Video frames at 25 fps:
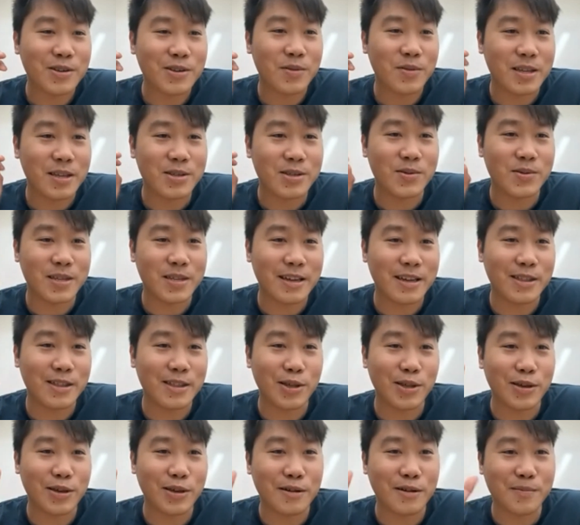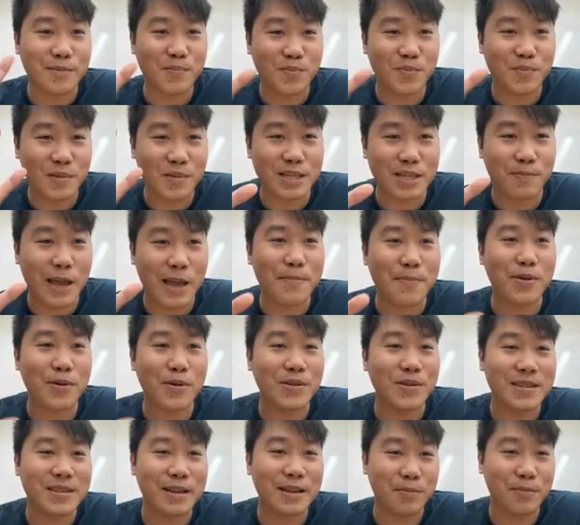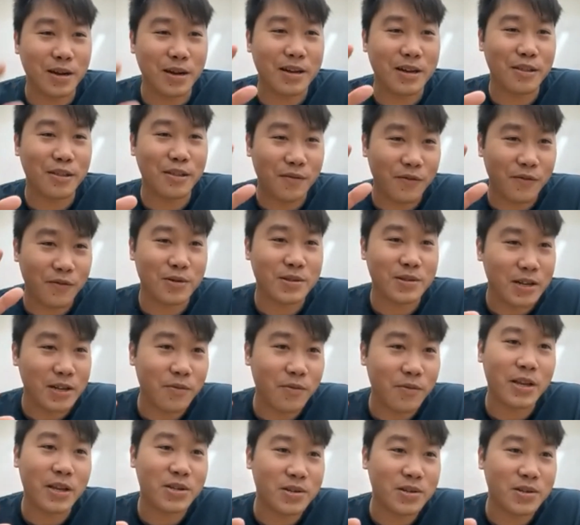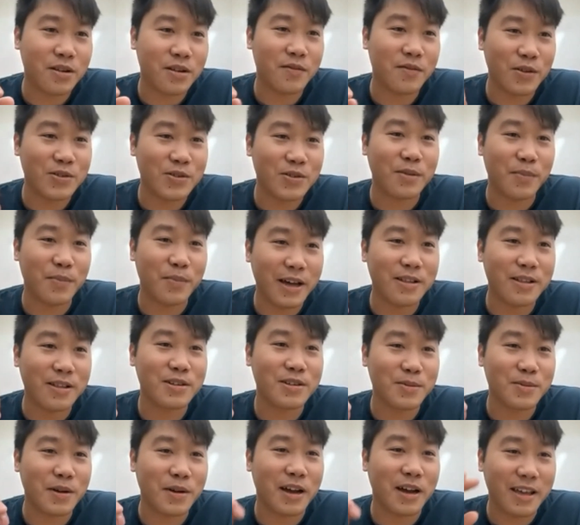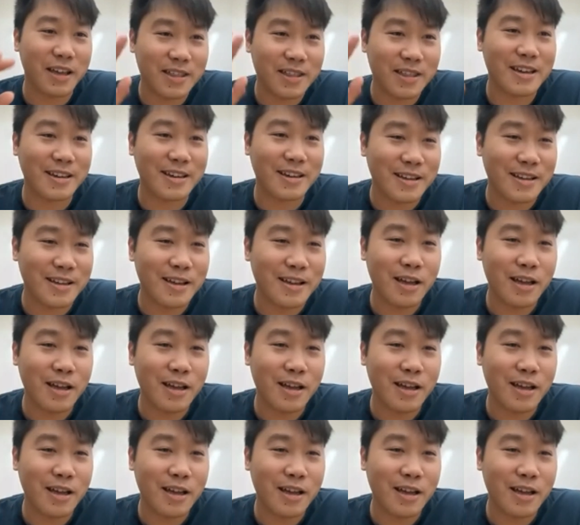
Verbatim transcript: So this was like the this paper is like probably the first iteration of those compilers, but I think